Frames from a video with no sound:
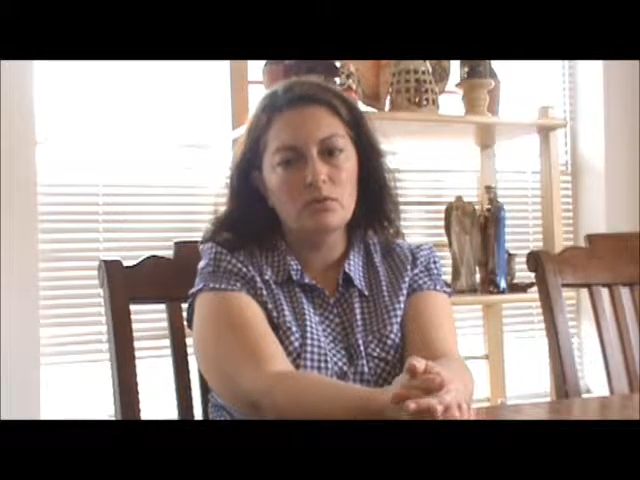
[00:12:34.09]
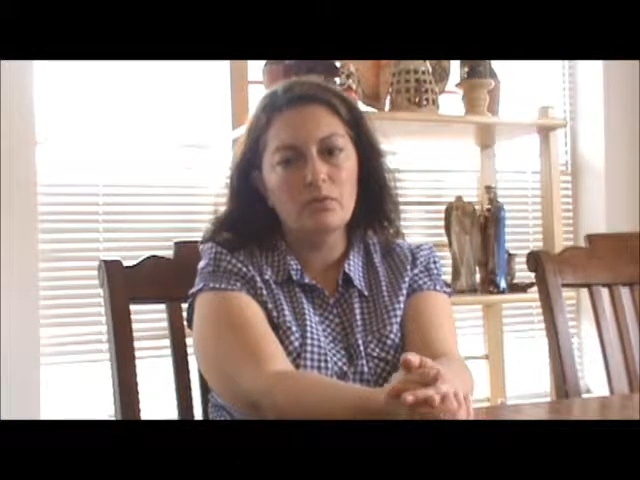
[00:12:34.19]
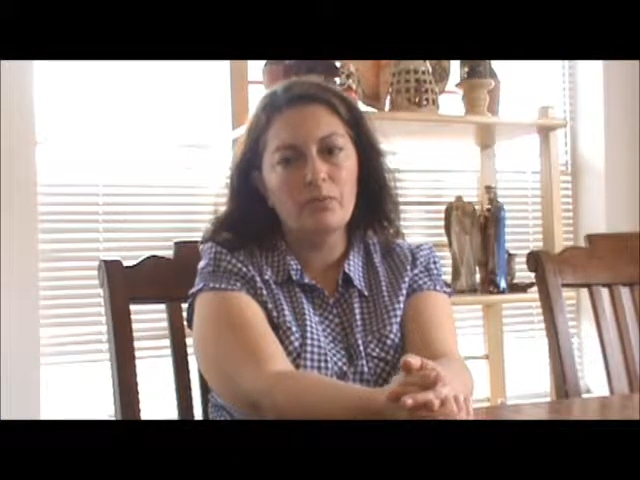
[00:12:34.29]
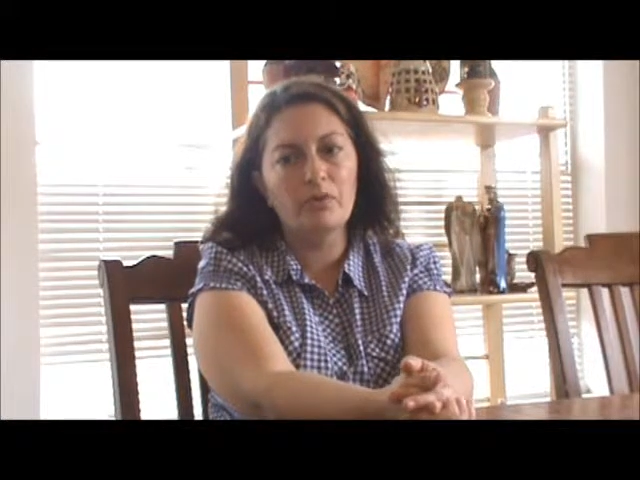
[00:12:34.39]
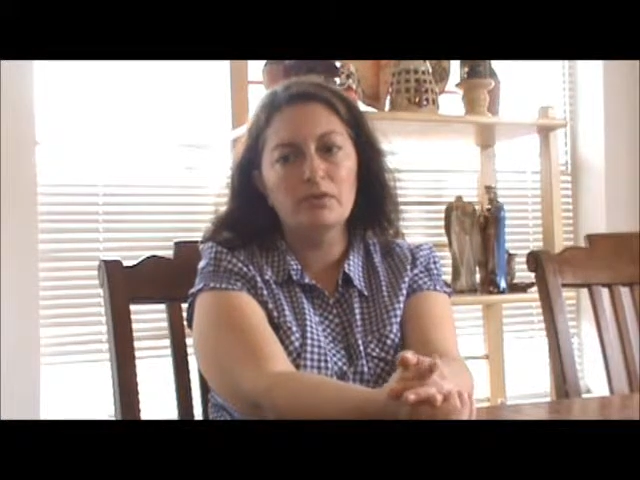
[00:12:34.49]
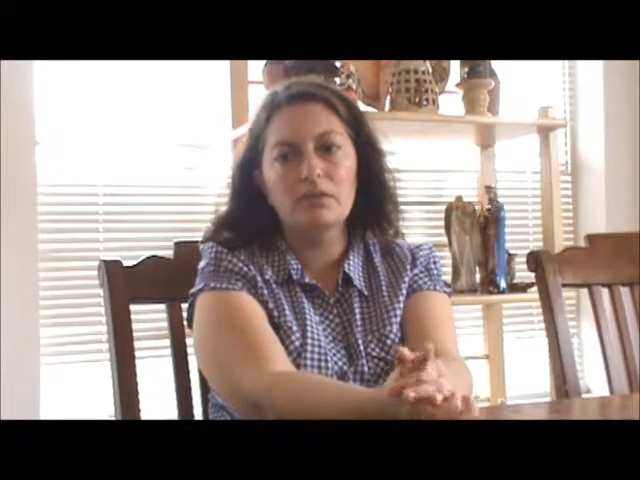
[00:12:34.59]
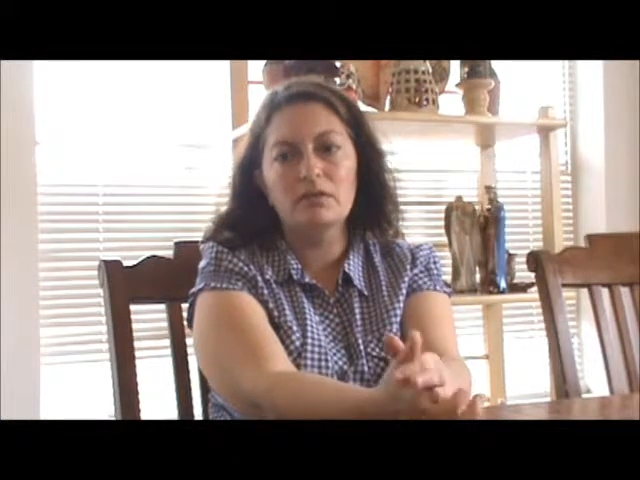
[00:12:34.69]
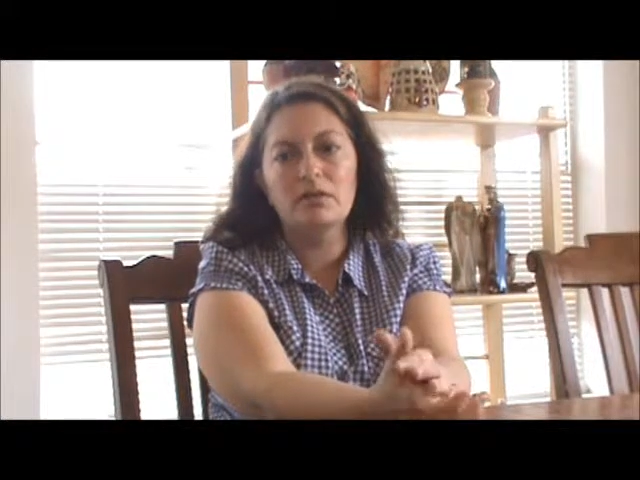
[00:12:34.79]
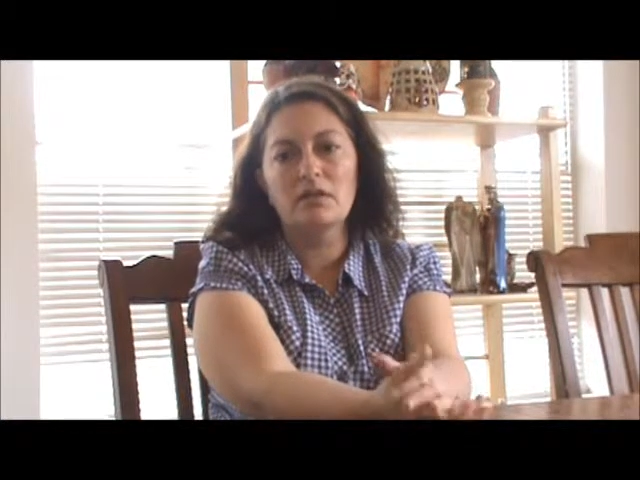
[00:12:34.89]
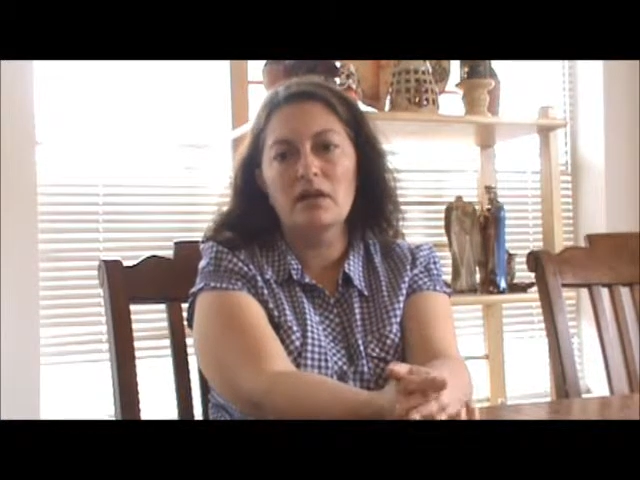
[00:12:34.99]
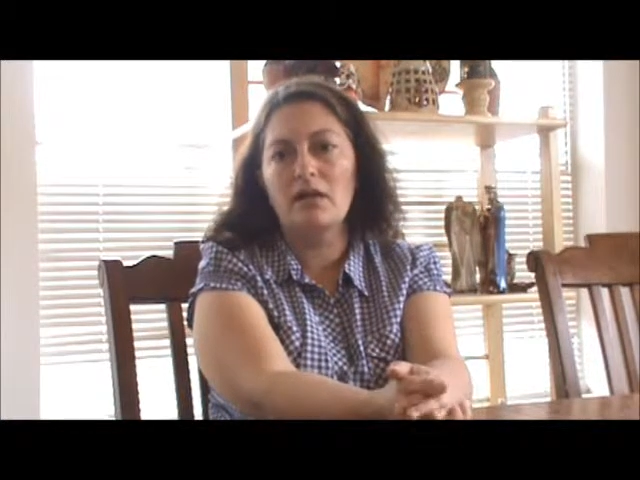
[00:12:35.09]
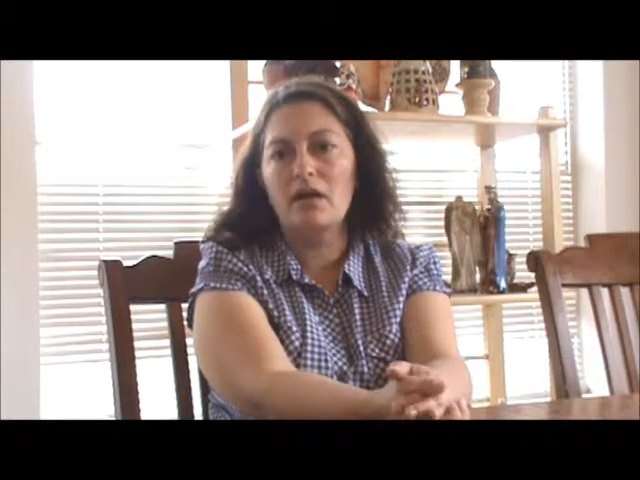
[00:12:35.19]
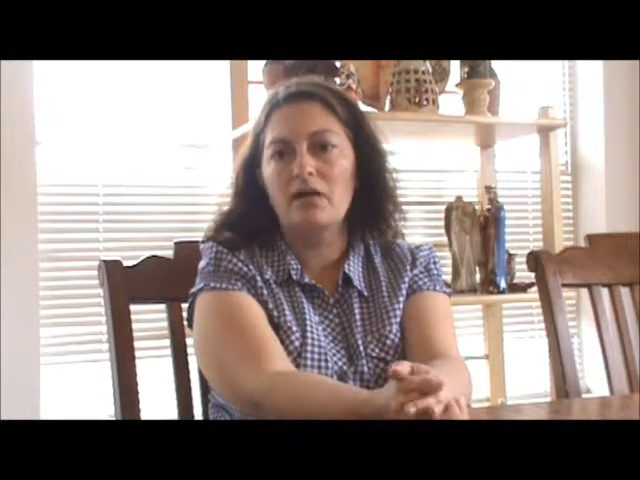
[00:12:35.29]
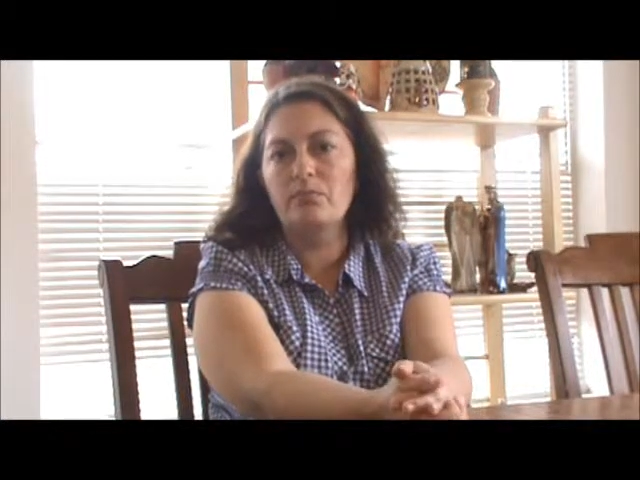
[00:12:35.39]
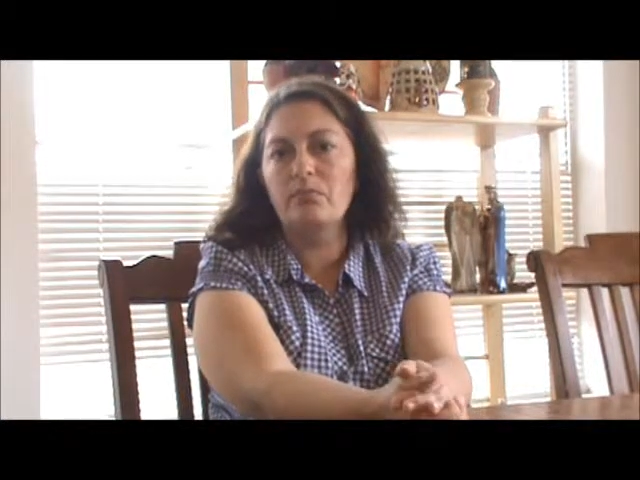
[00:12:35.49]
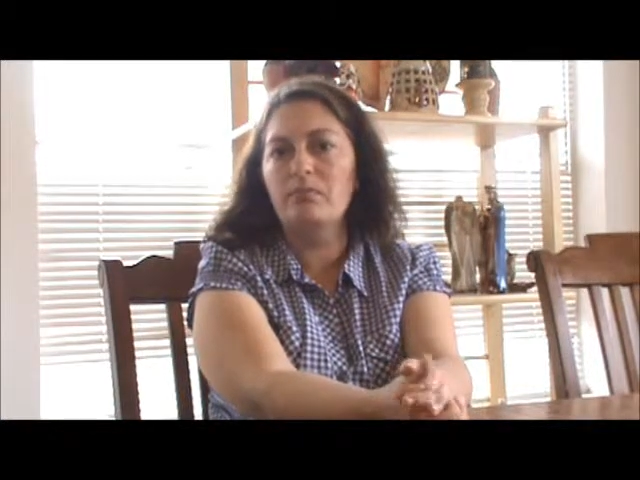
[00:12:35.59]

support us in that hard